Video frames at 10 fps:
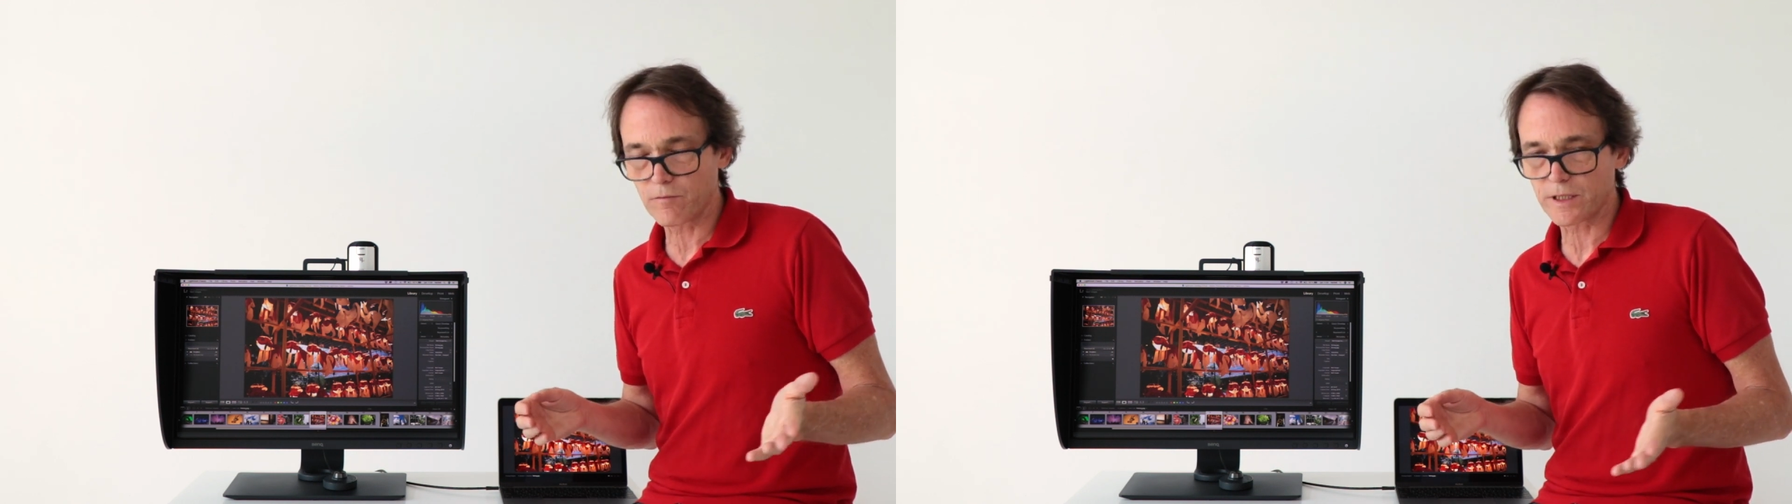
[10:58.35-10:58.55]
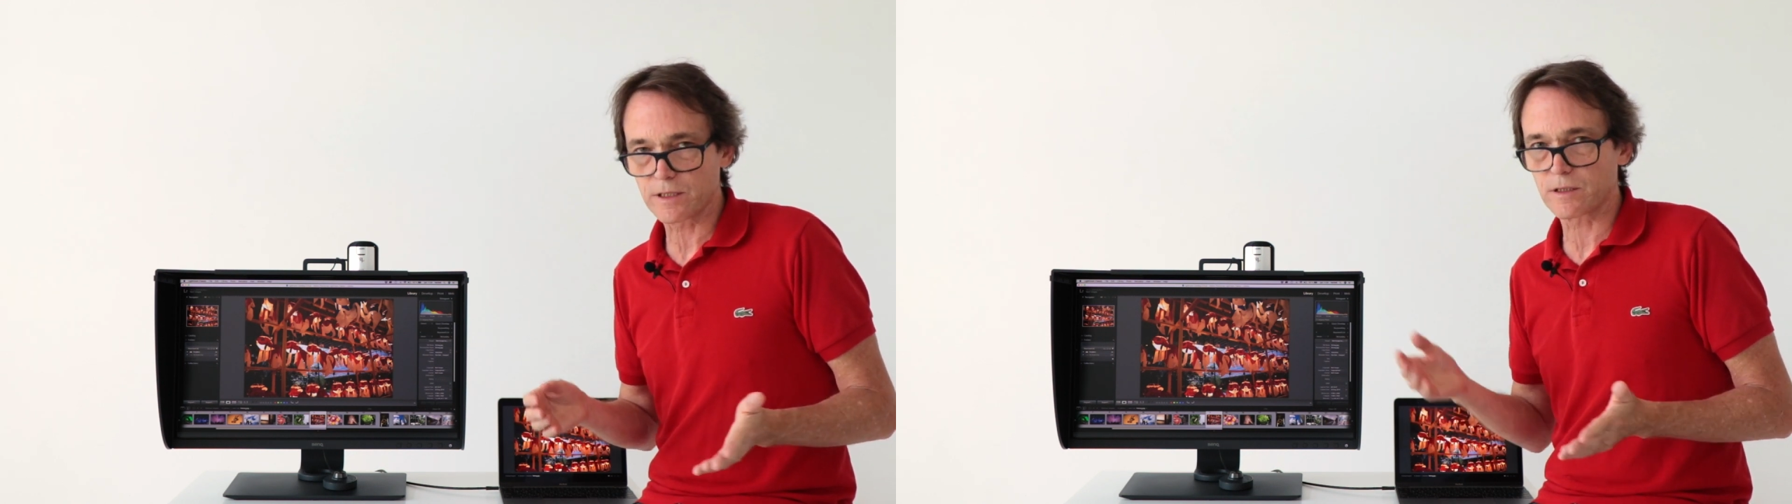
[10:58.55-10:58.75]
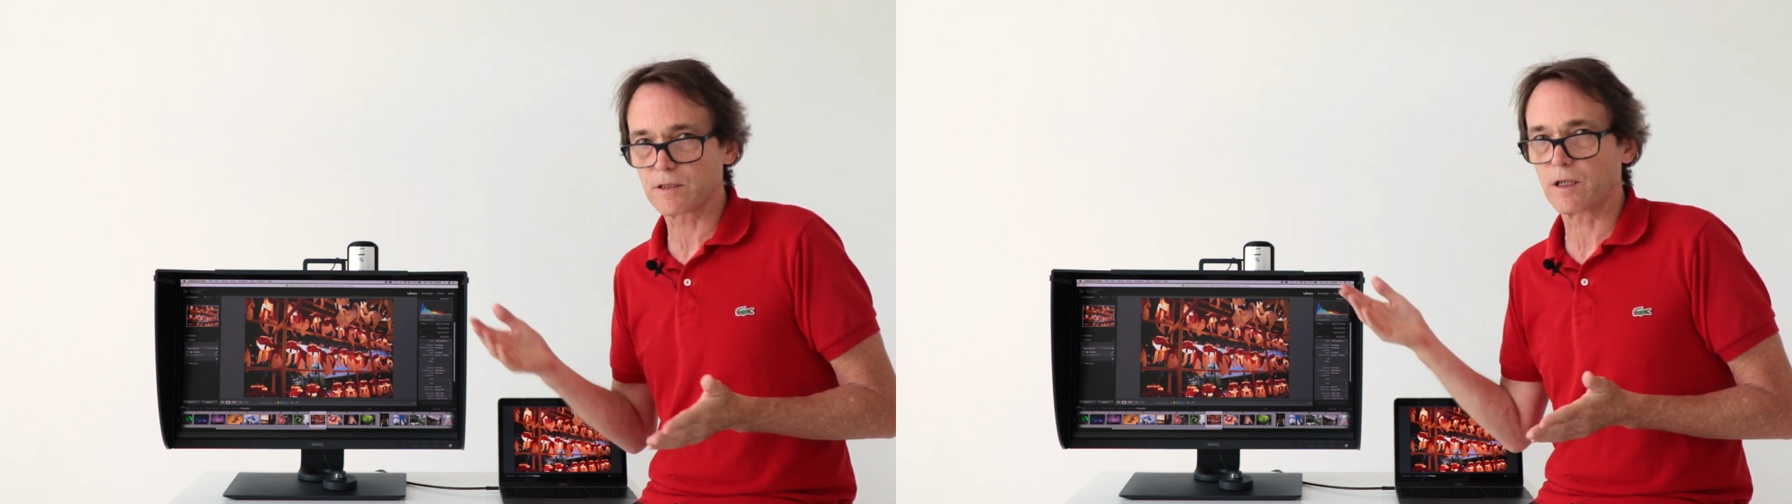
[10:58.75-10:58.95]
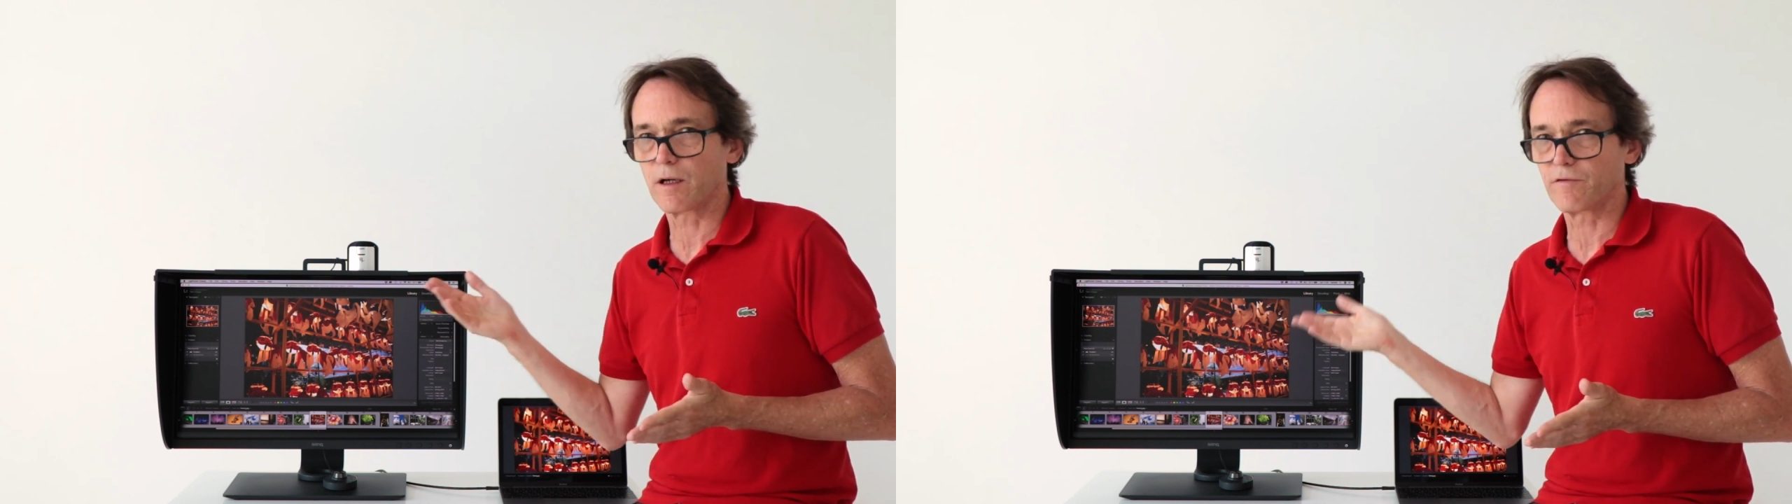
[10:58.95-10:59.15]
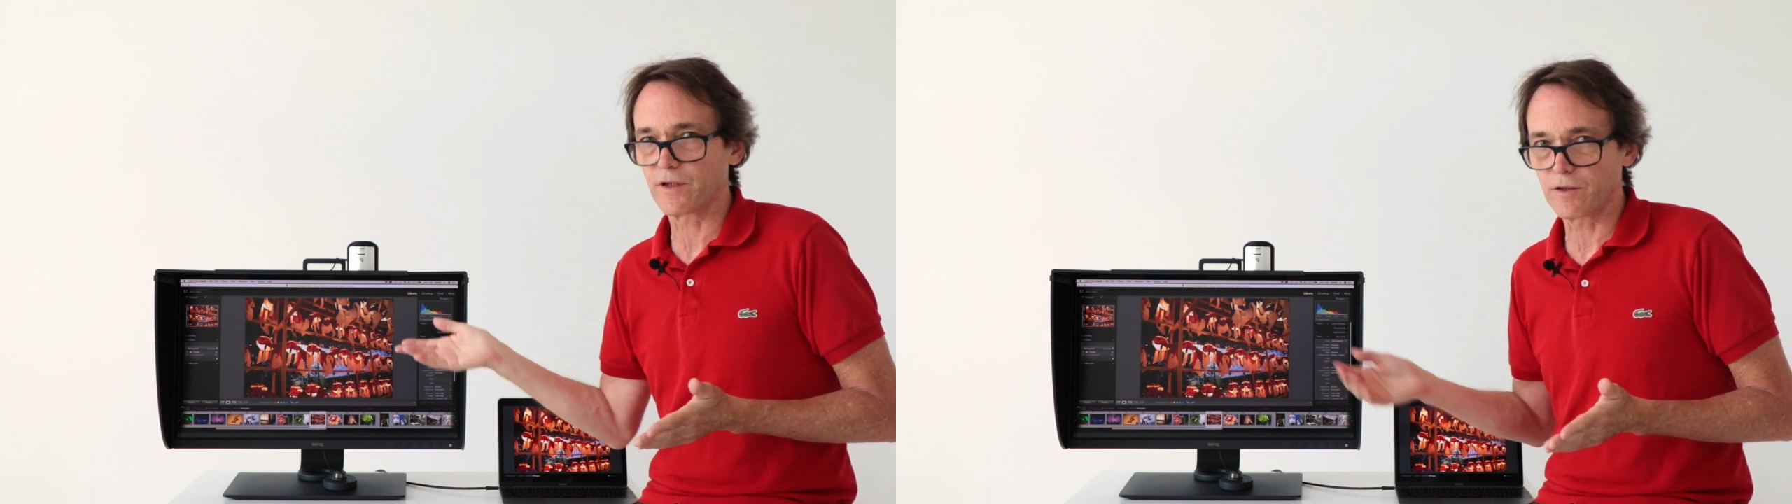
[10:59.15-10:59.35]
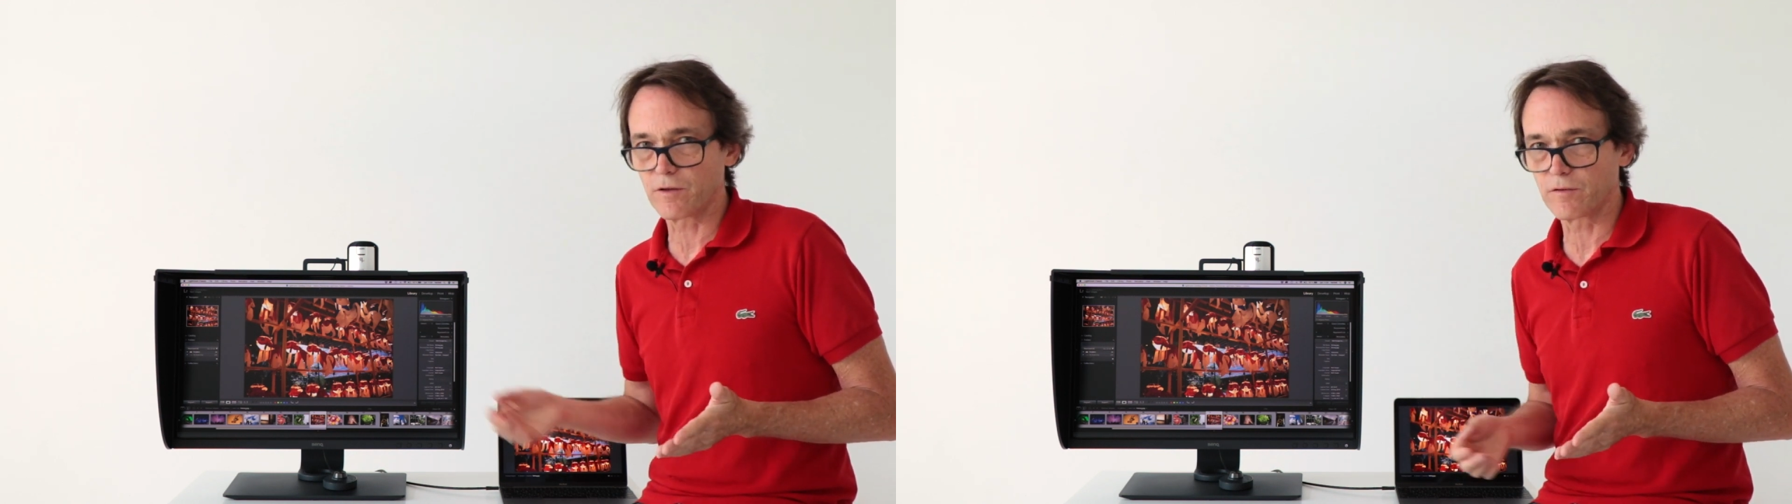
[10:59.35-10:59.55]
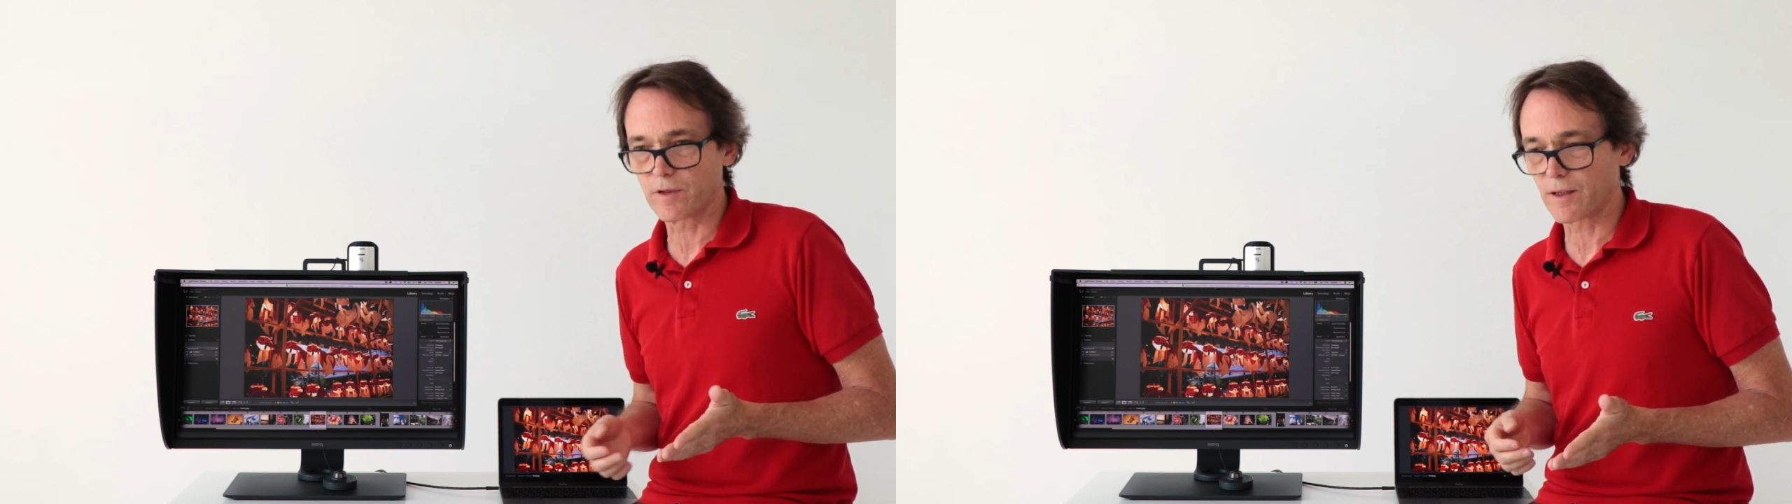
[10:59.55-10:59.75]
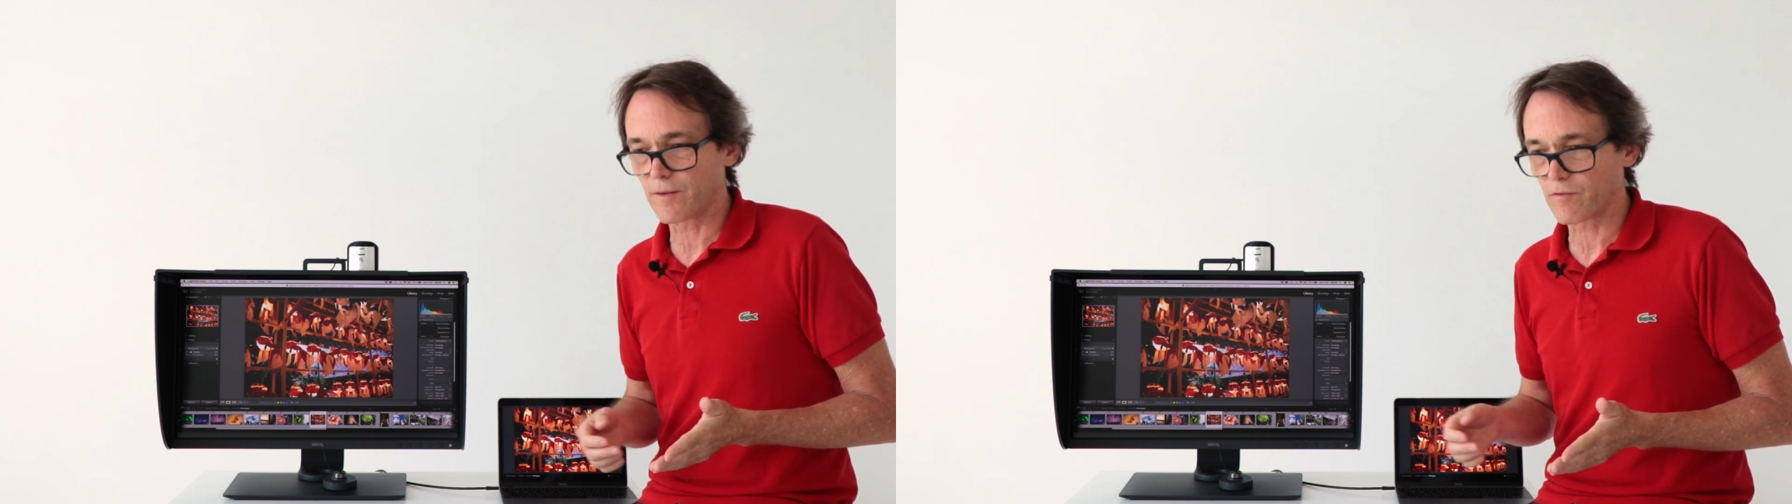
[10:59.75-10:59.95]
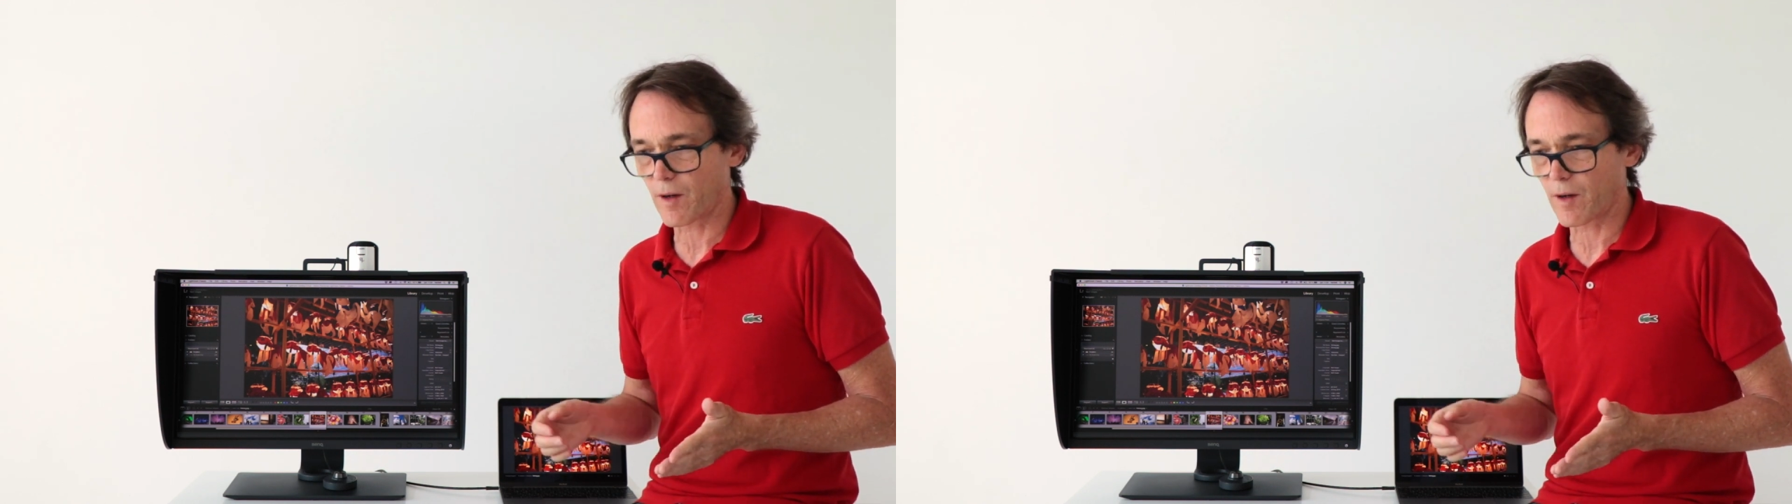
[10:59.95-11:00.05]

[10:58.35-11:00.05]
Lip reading: which is a video